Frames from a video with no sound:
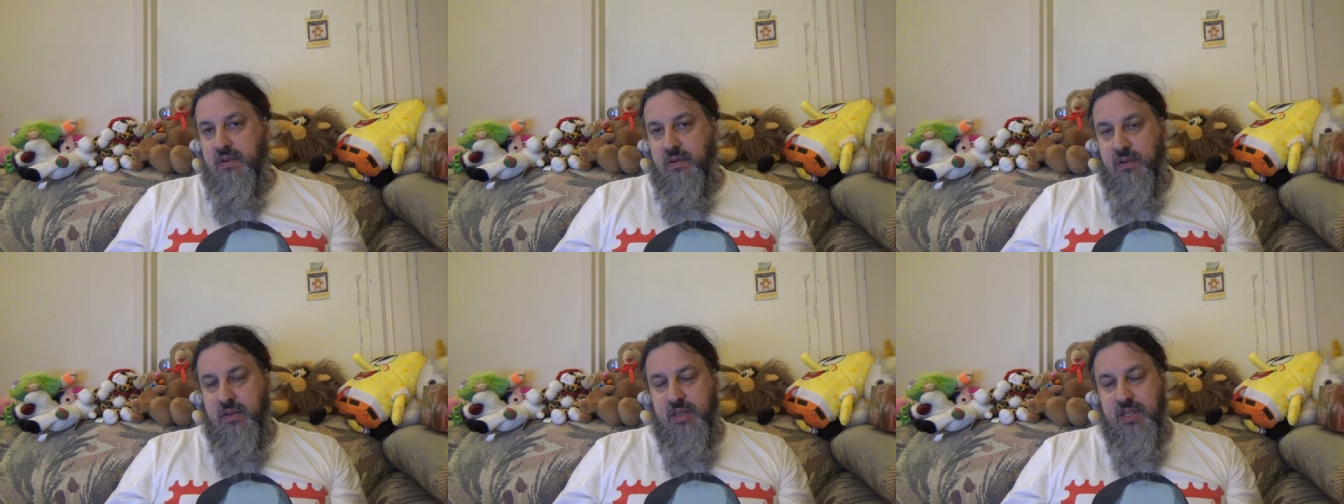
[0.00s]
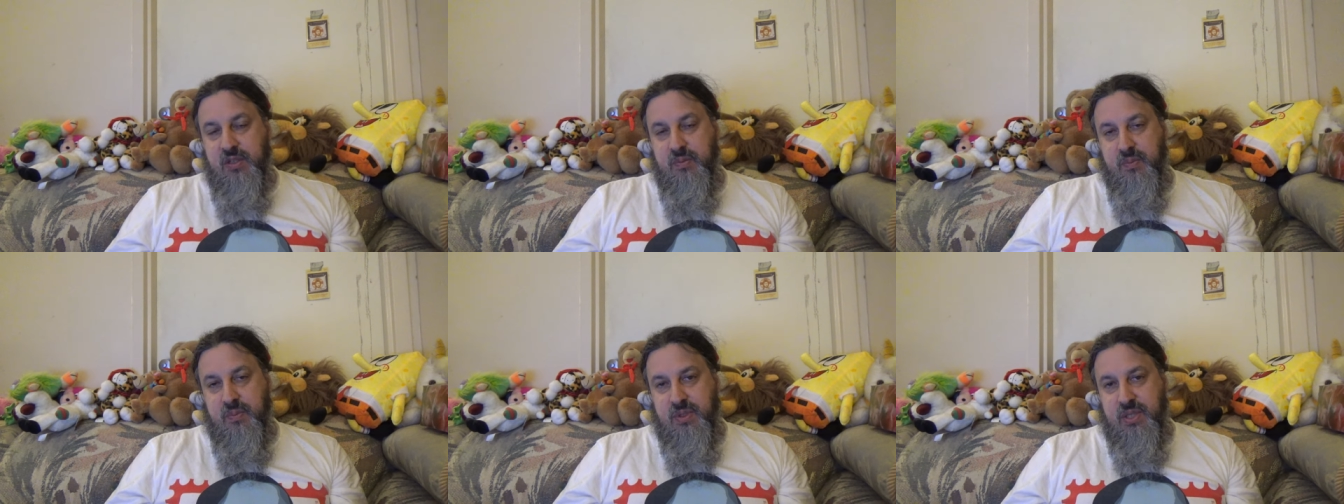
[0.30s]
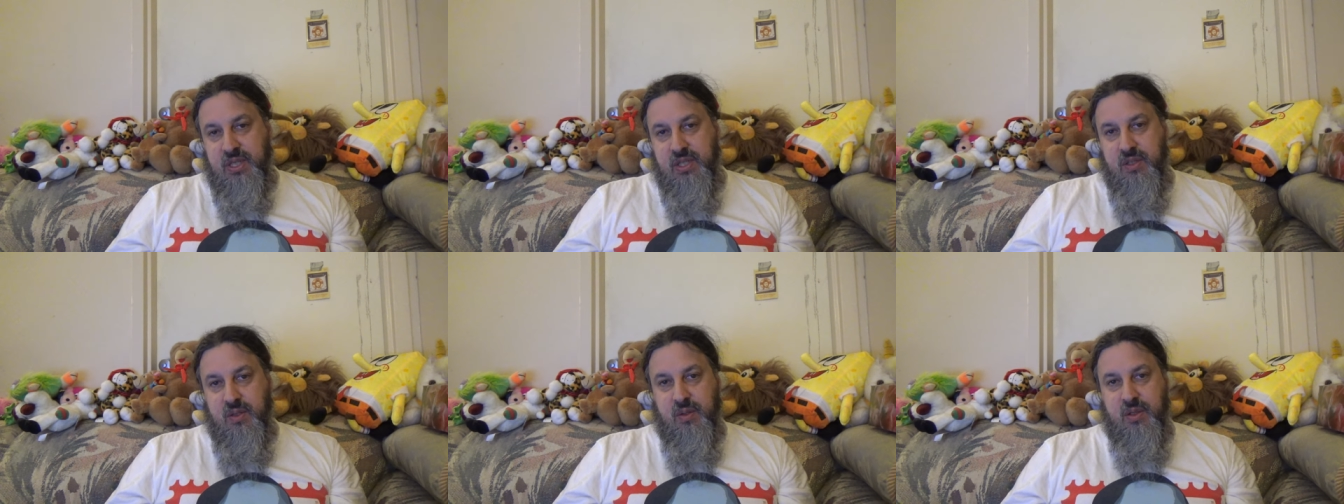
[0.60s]
during these
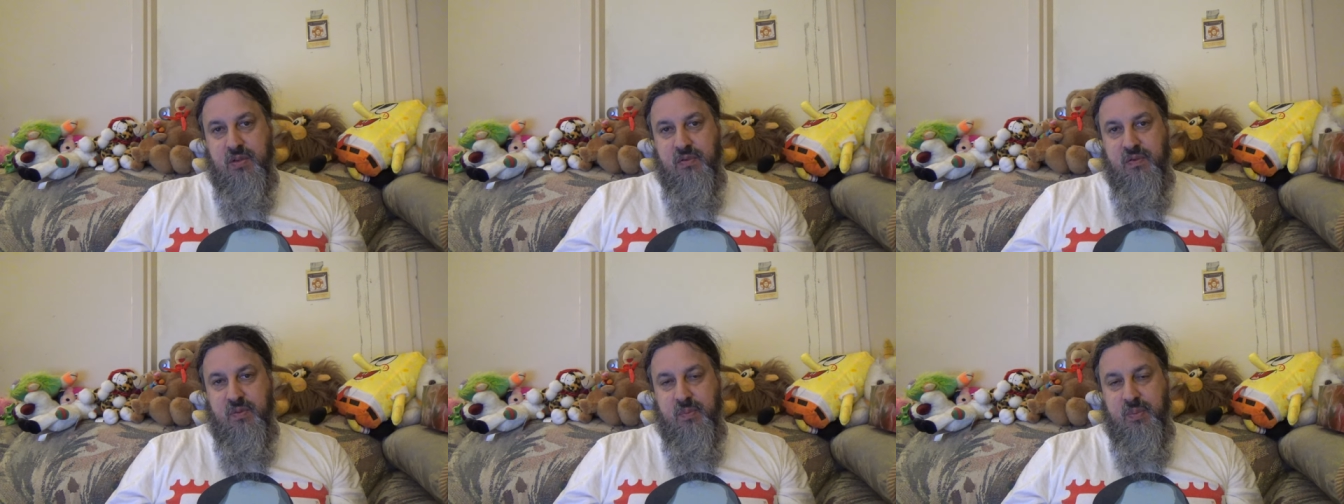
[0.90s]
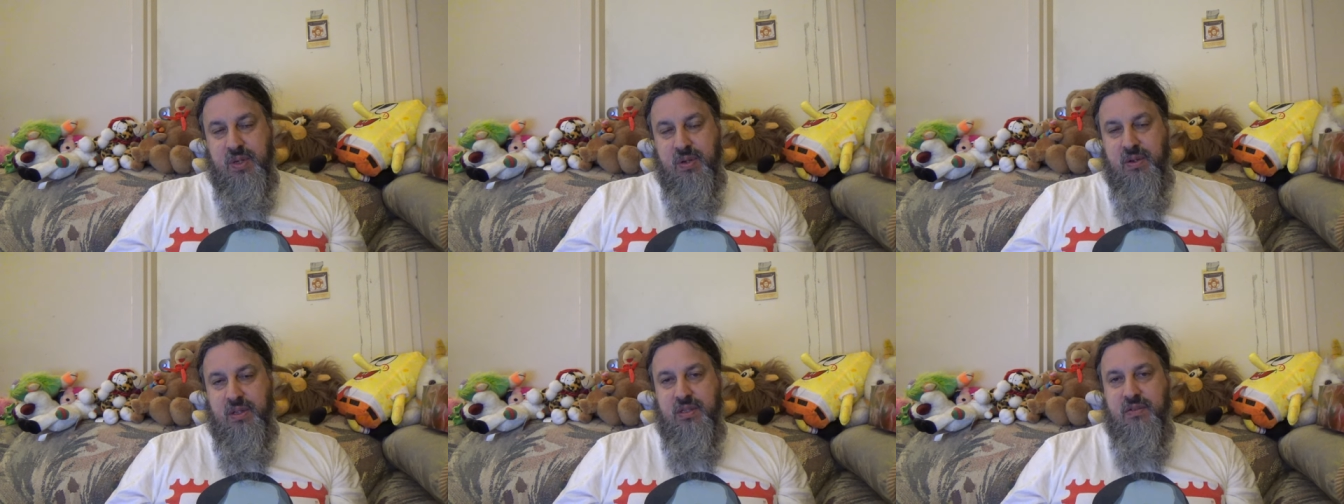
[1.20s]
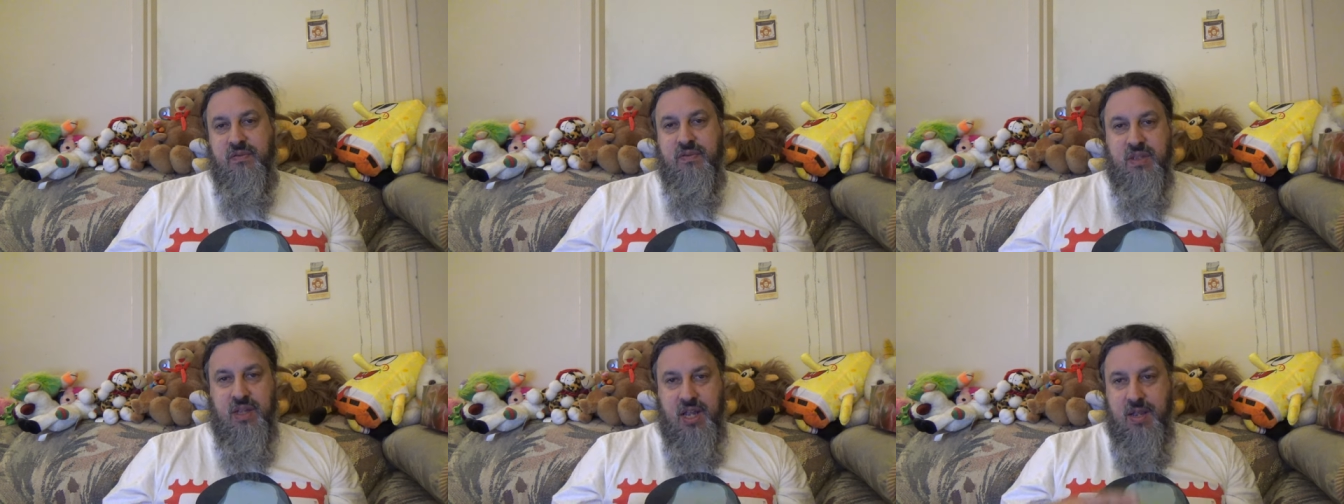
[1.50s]
particular different periods
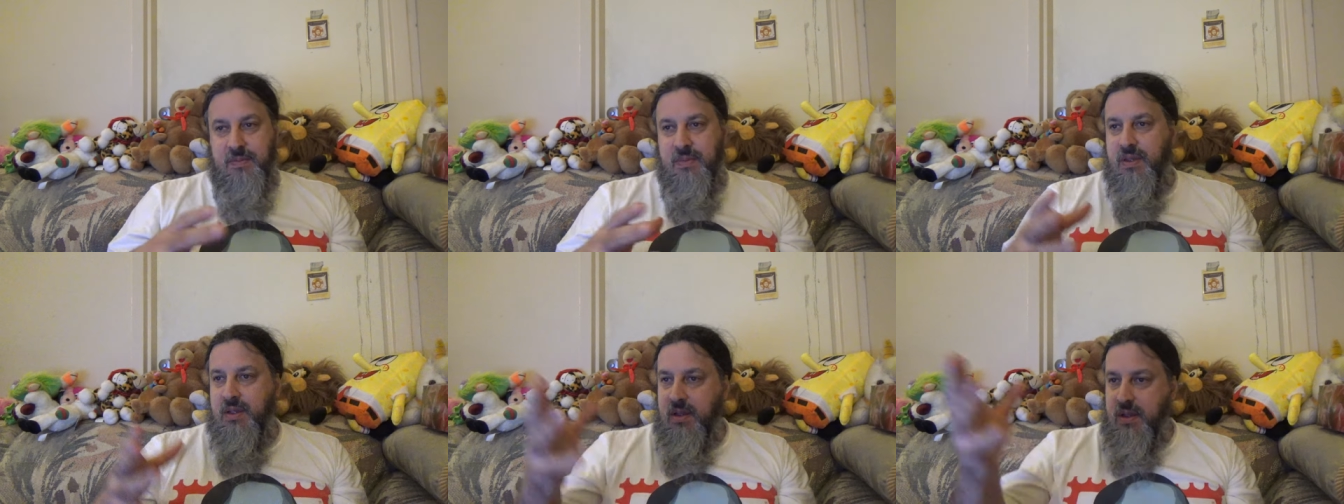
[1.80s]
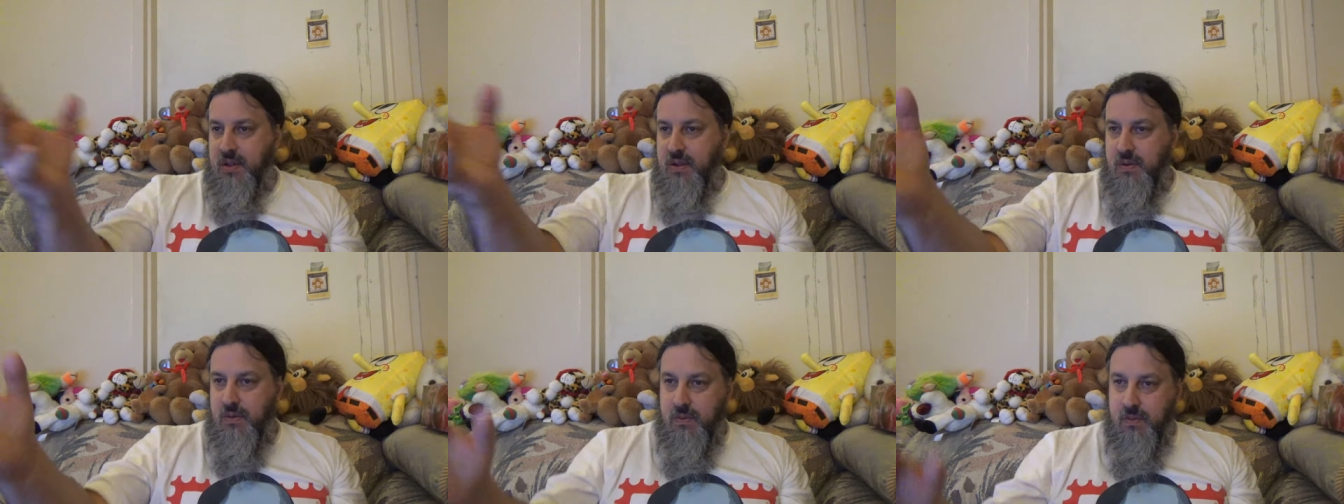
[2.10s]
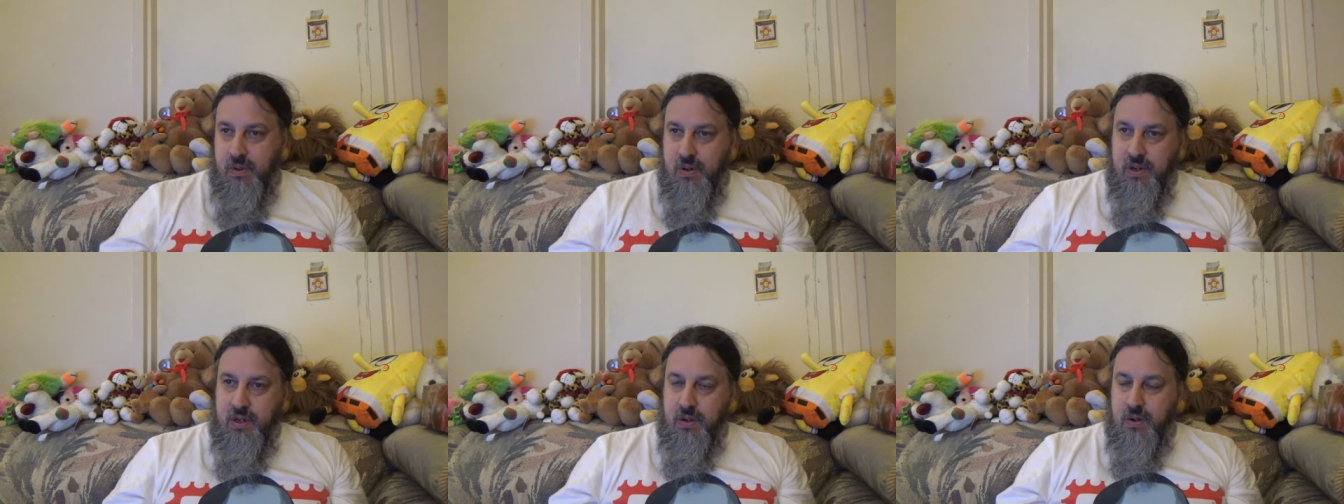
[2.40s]
of time,
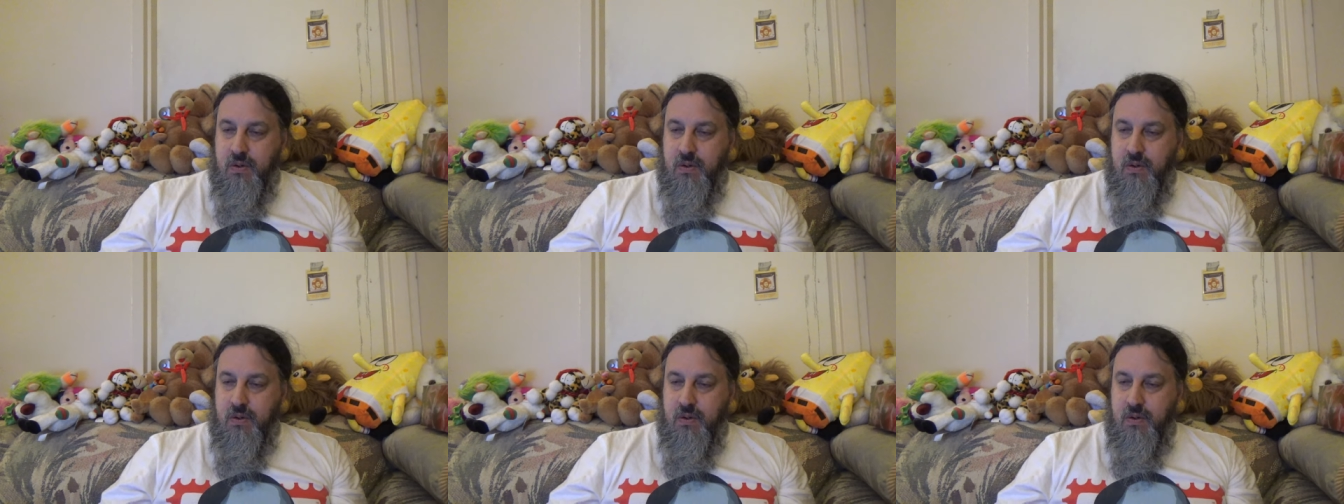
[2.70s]
where